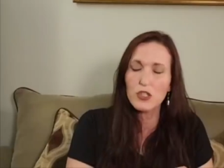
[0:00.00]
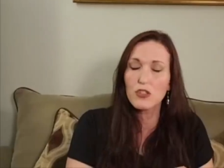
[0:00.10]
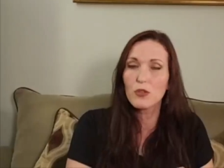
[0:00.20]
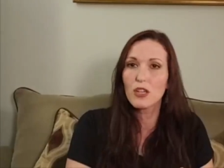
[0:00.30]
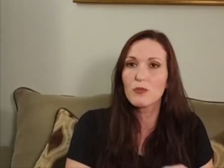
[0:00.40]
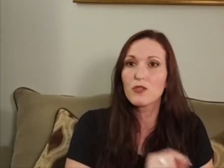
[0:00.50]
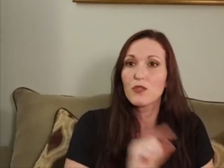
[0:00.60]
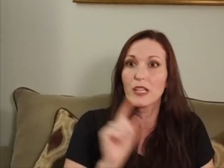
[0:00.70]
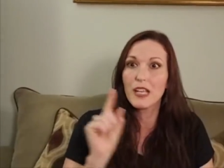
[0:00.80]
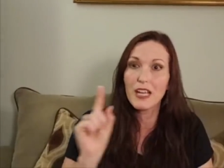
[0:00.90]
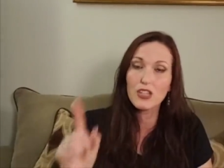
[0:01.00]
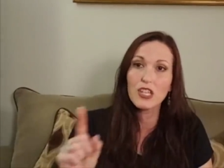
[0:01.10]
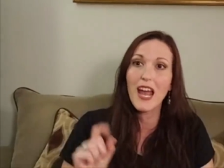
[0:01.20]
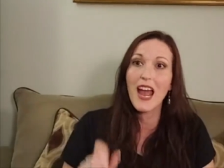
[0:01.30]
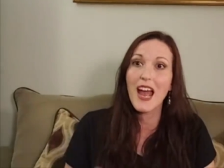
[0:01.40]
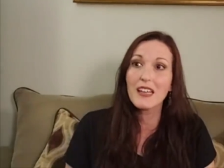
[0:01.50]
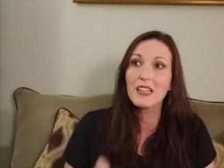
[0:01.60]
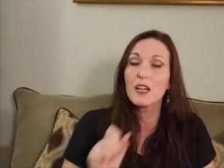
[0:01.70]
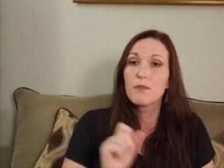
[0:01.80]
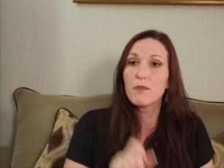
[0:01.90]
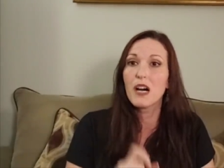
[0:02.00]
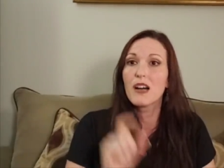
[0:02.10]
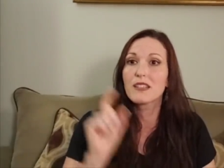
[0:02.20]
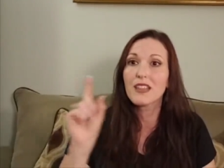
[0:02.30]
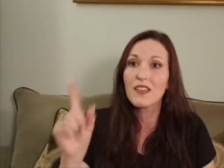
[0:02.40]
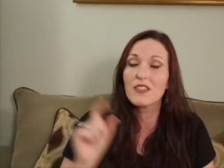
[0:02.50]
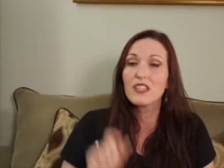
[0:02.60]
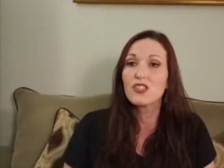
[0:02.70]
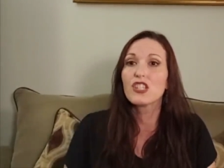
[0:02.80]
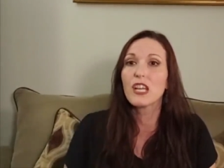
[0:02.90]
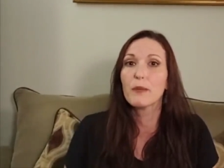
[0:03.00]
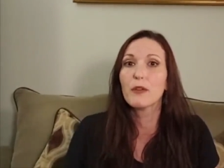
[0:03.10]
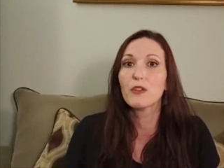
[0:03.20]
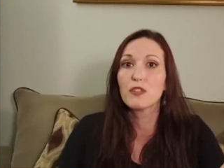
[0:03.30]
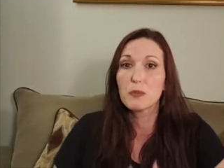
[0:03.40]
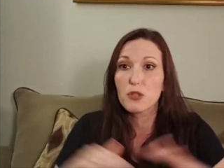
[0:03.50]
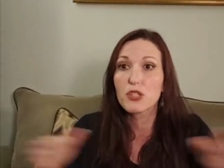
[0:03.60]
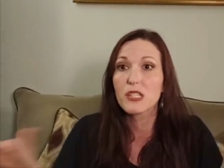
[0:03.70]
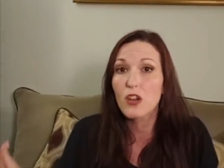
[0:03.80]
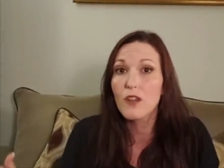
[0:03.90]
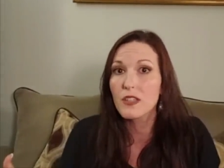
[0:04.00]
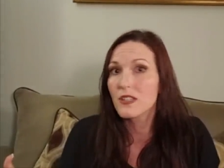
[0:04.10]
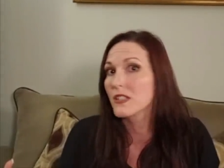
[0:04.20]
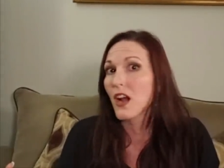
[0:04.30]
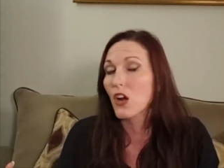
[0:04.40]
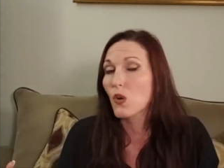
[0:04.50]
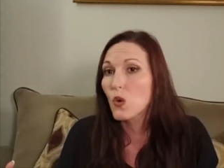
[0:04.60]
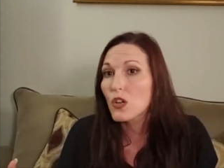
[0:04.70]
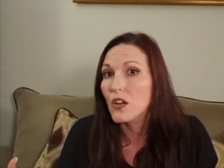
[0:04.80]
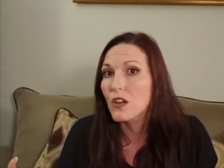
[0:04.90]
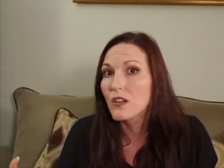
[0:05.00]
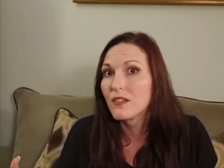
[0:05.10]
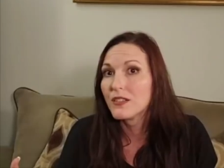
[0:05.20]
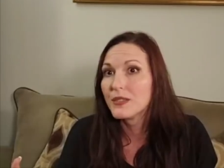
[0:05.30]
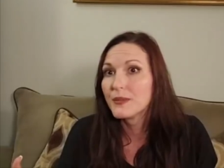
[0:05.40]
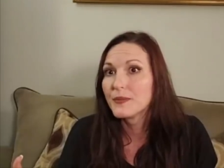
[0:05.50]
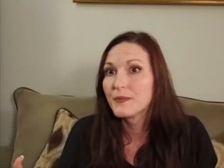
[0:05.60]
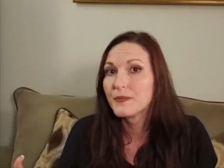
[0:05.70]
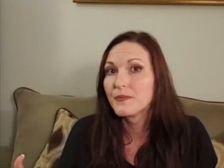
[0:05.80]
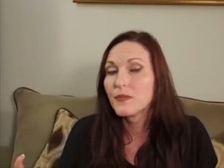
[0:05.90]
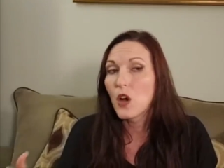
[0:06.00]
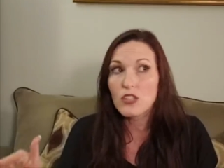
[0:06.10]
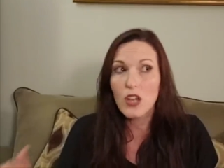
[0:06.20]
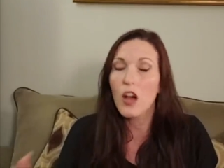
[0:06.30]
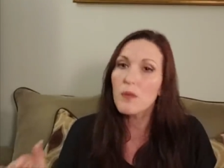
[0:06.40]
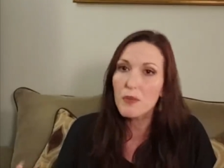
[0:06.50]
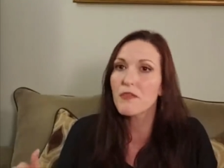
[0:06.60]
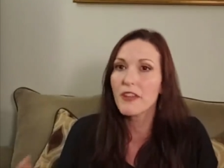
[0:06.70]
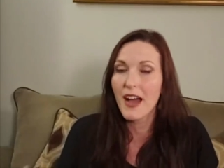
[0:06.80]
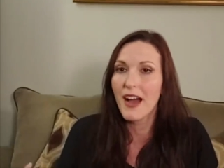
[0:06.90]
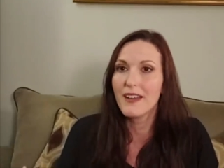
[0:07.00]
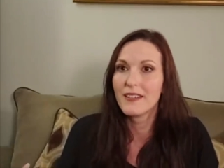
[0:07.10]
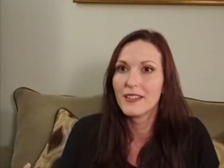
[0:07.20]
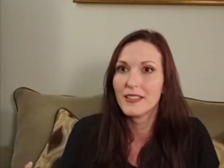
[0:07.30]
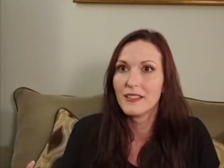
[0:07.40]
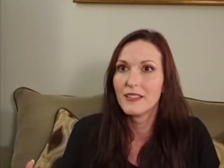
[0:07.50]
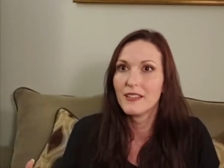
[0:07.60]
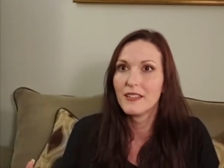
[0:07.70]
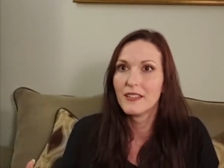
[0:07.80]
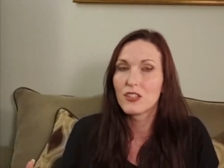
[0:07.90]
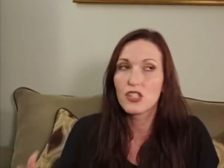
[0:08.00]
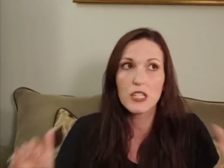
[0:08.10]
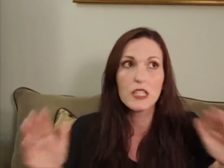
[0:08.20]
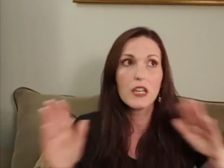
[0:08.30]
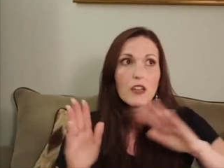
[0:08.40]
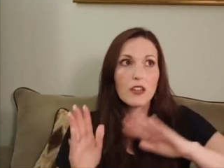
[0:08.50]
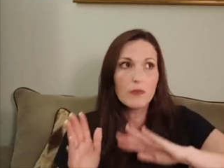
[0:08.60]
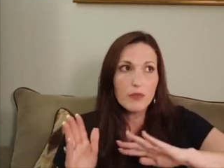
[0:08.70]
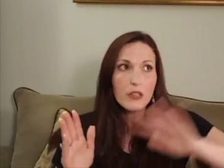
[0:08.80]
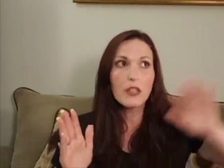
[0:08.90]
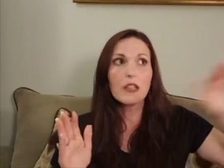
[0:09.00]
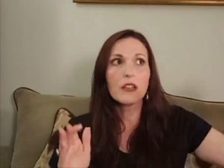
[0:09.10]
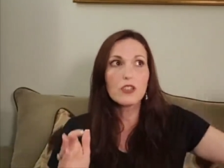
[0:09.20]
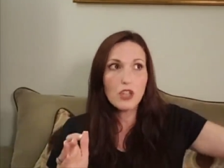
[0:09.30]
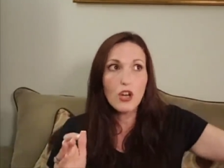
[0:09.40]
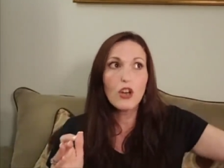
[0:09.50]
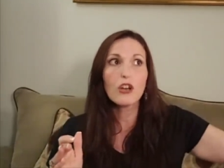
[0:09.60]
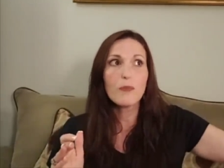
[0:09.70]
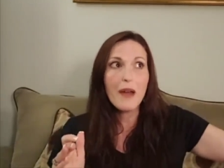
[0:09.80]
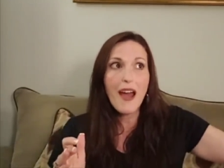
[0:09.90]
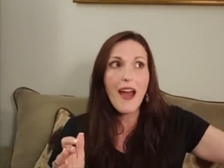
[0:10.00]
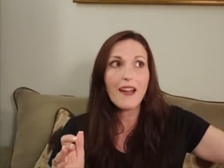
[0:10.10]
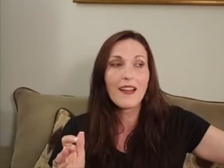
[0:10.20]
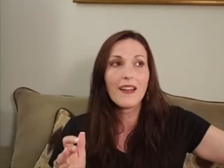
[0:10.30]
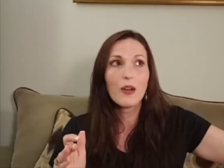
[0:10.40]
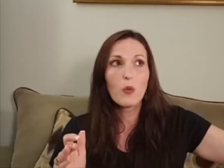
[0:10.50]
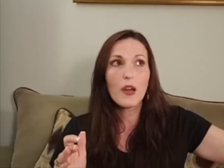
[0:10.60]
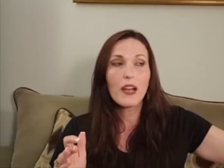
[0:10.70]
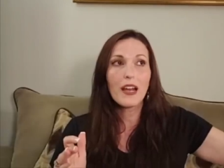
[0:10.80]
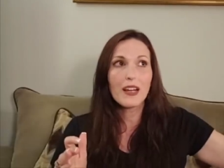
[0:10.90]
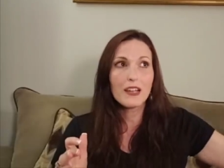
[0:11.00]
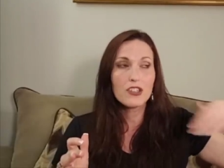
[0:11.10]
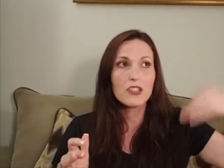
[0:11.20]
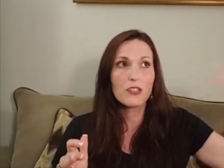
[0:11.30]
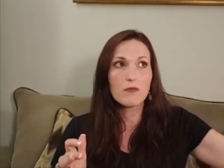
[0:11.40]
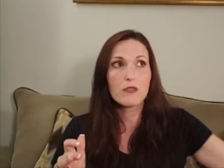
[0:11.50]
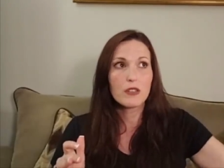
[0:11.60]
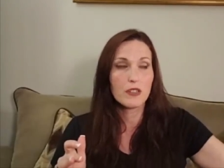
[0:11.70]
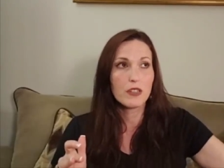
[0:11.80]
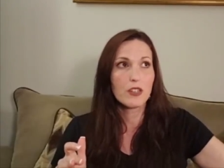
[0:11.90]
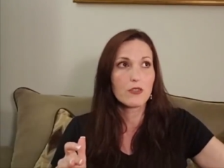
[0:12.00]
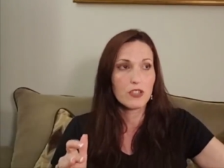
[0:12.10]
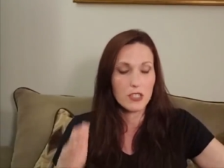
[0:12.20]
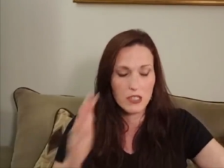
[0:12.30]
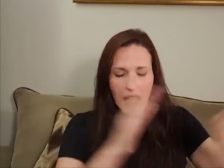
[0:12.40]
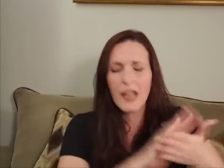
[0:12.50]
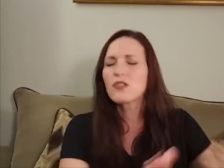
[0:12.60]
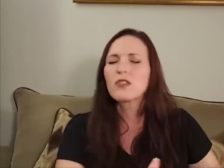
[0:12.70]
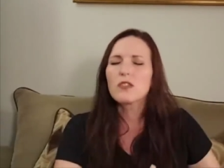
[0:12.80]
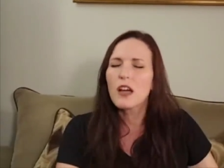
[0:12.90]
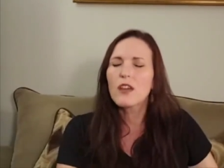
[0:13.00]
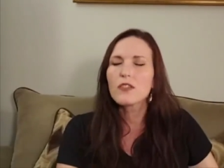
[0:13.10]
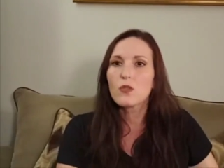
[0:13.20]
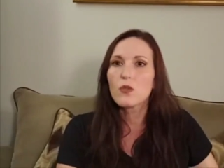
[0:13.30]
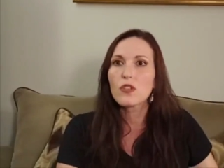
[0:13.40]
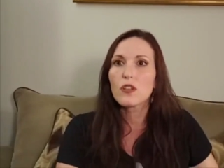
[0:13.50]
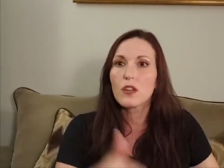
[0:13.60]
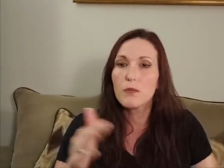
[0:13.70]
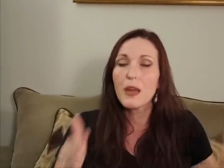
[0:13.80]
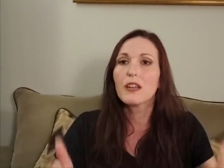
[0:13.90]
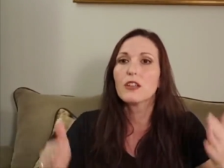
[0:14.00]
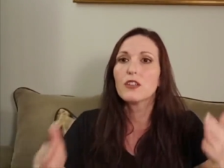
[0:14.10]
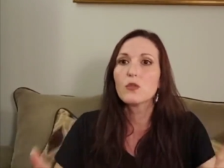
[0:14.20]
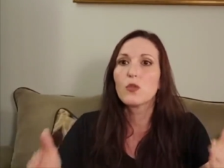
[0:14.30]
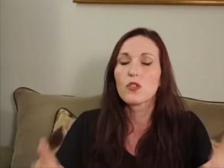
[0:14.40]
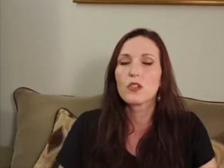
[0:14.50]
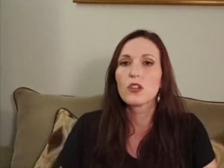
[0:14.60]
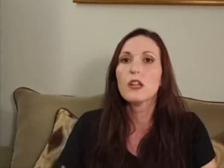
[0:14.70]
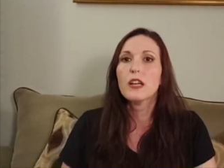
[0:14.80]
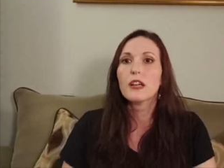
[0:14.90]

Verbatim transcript: two bulbs free. She added a box and then she gave me 50% off the entire order. On top of that, she completely took back what I, she, you know, she canceled the other order and made a new order